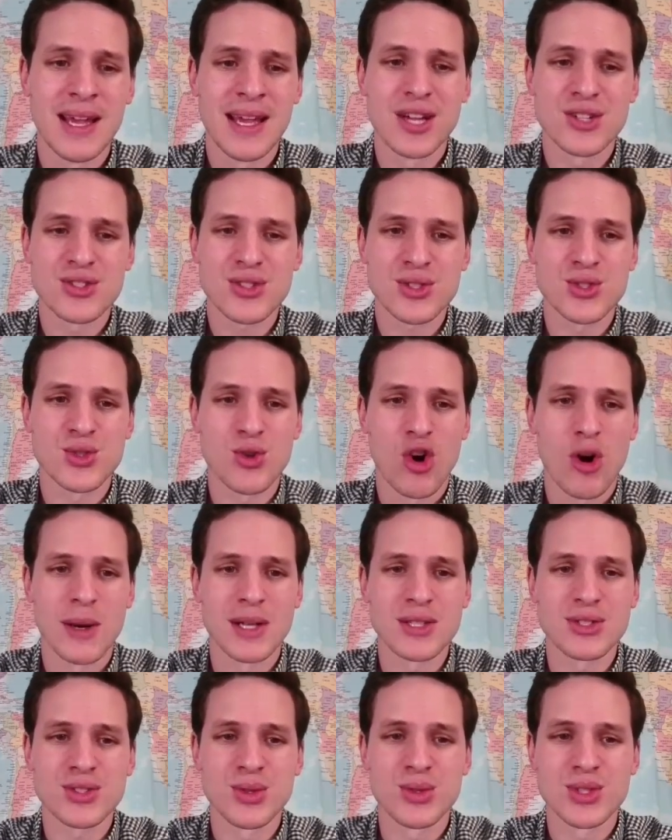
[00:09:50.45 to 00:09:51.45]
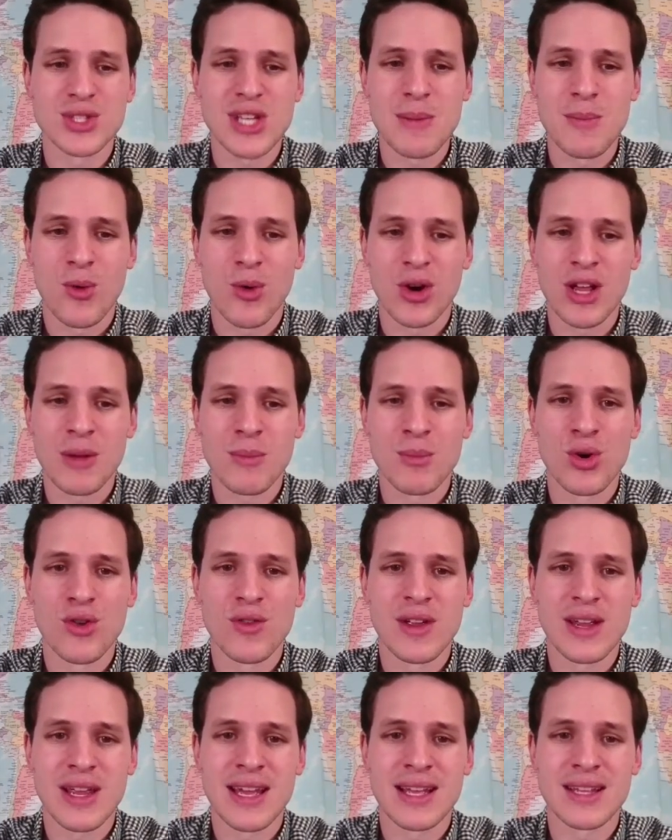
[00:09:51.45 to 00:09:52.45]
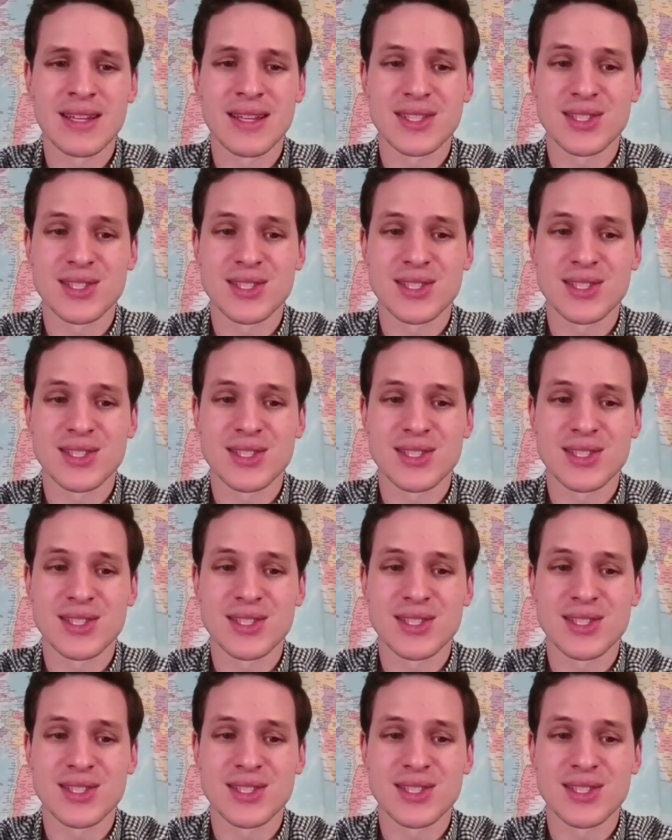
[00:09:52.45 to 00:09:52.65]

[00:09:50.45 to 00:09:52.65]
Here's our storm on Tuesday morning, moving in.